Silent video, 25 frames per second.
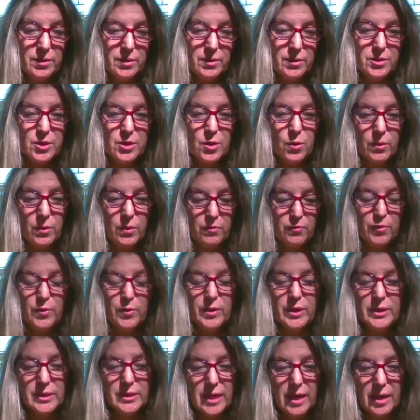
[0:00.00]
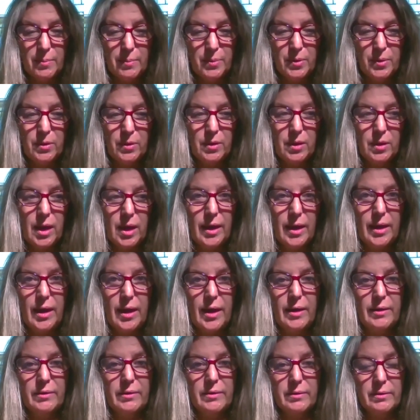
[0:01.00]
So, for example, I
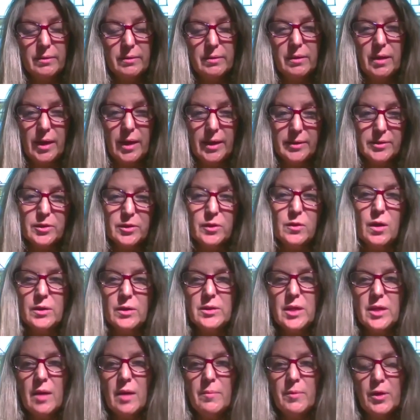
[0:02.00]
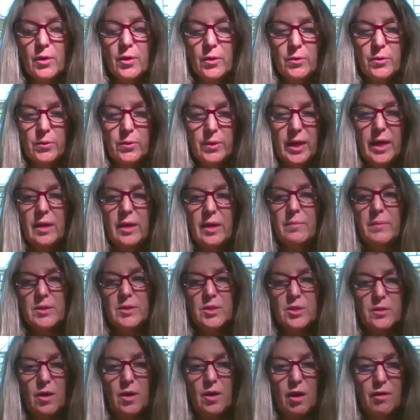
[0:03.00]
had a client a long time ago who came
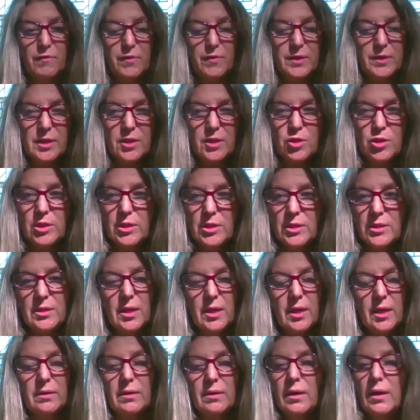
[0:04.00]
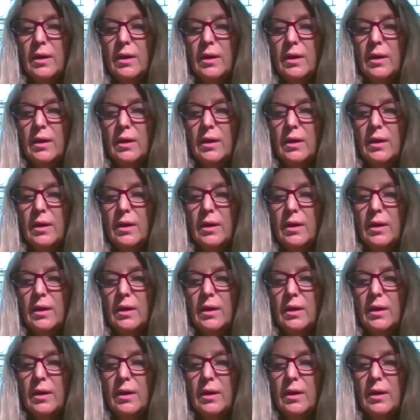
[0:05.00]
into the office and she said,